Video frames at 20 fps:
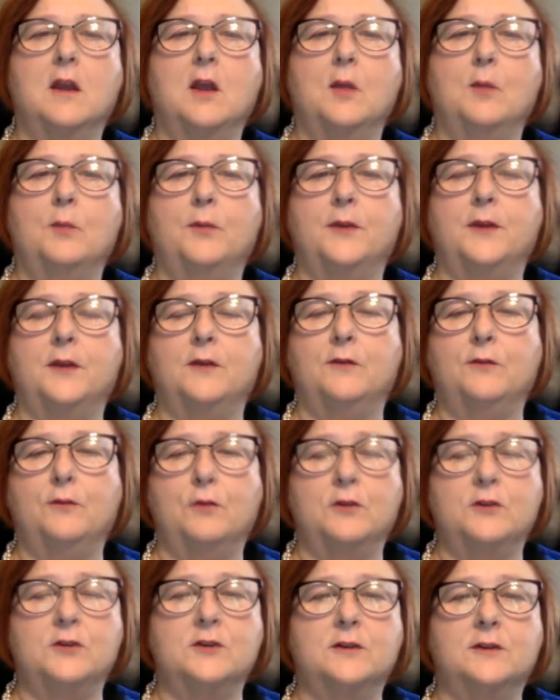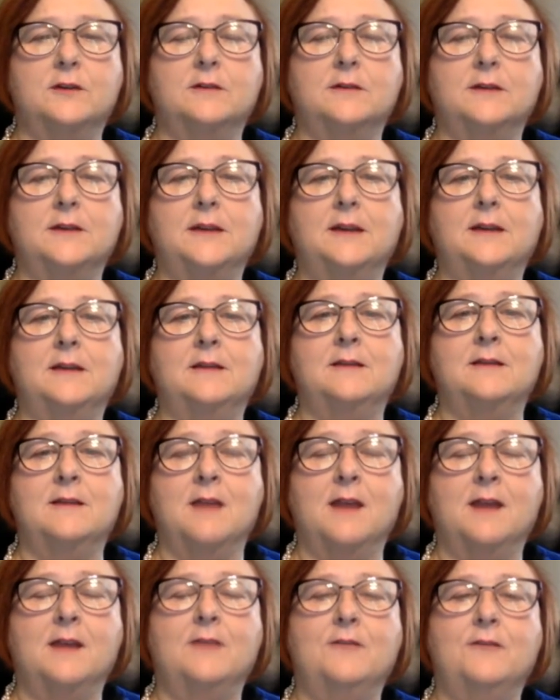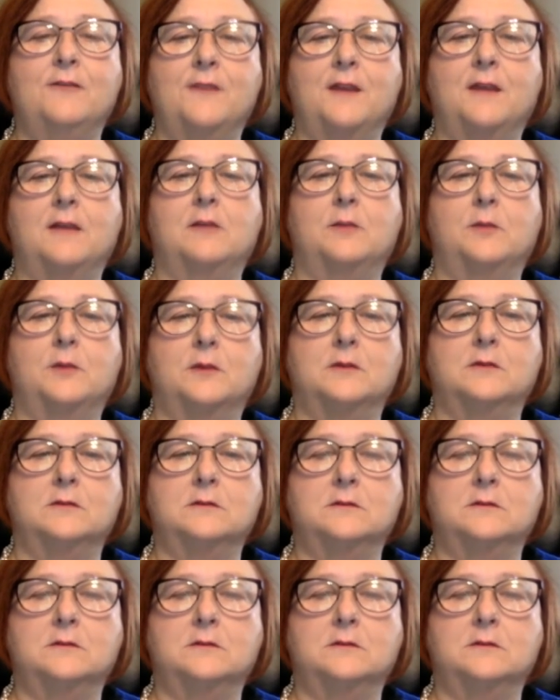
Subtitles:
but unfortunately, it's not infallible.